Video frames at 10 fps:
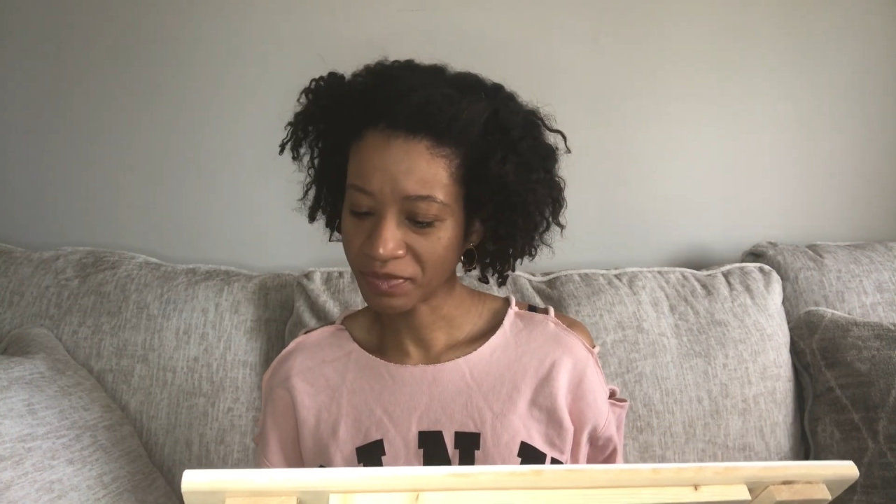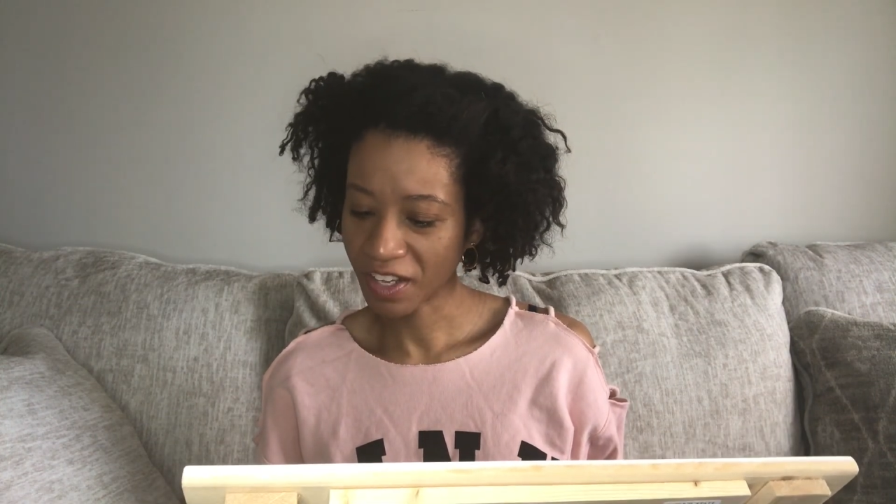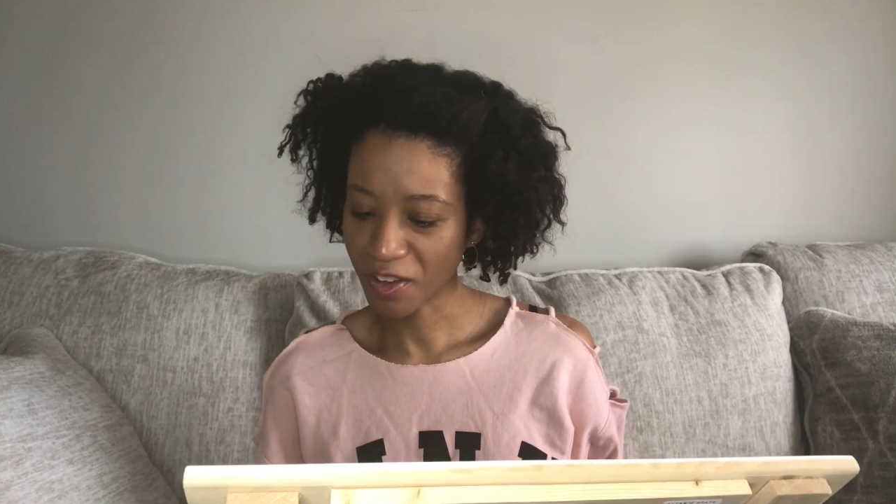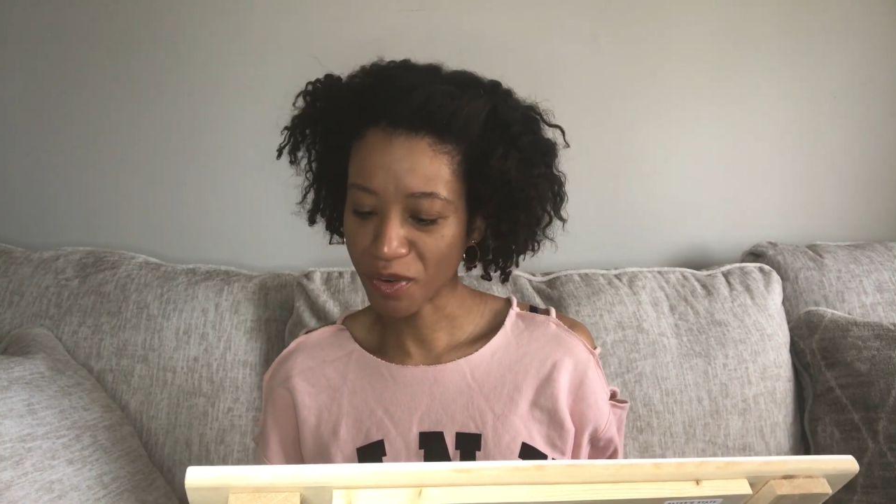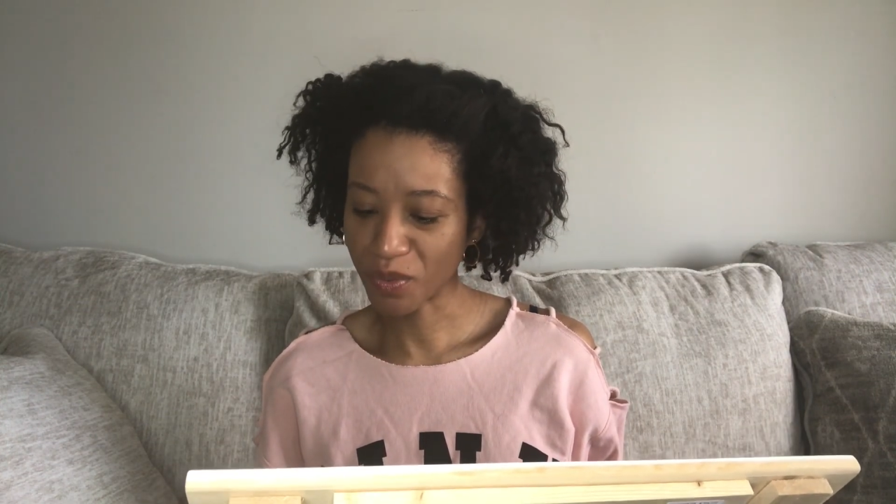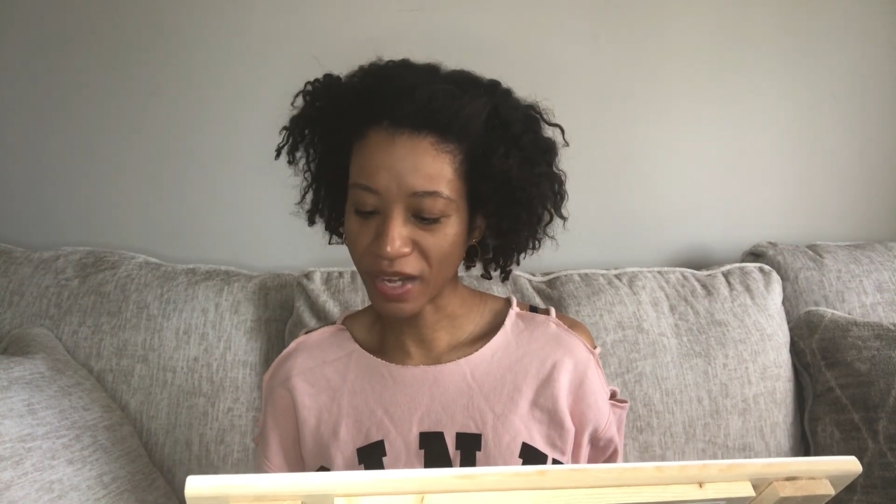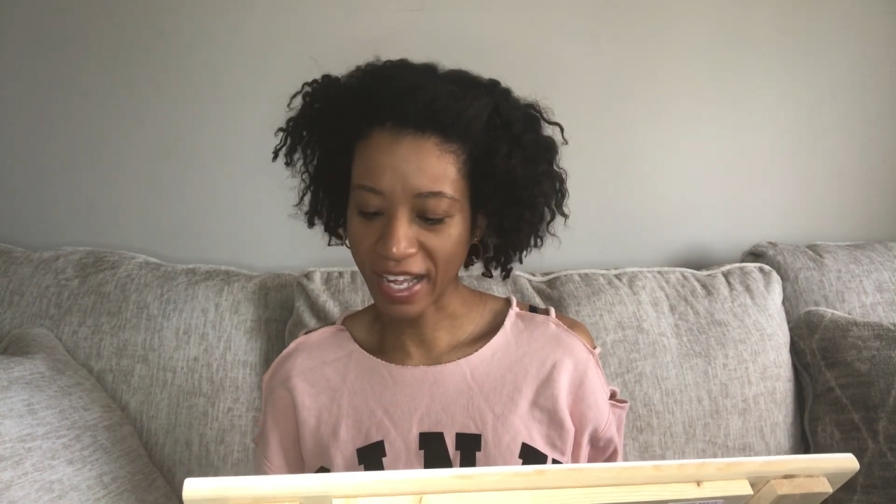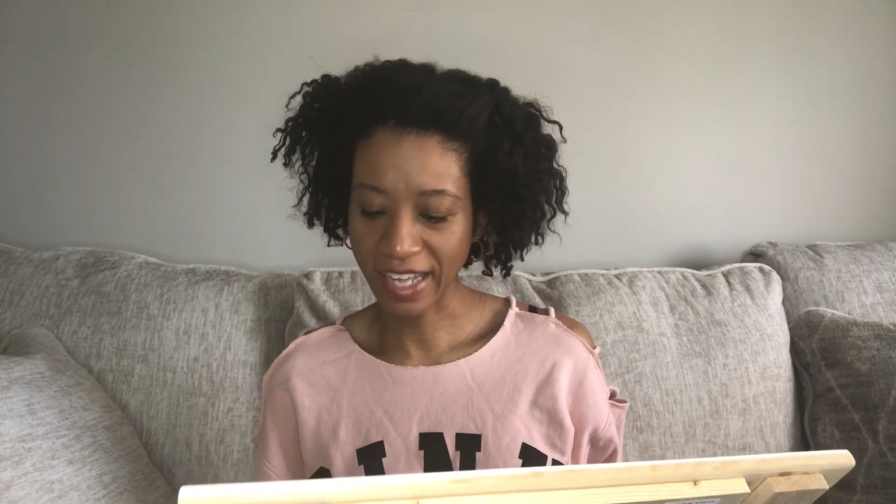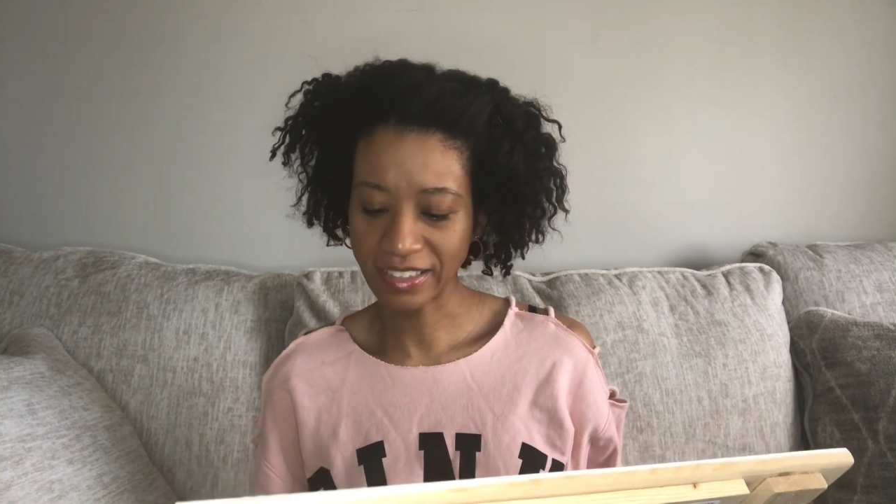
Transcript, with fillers: your way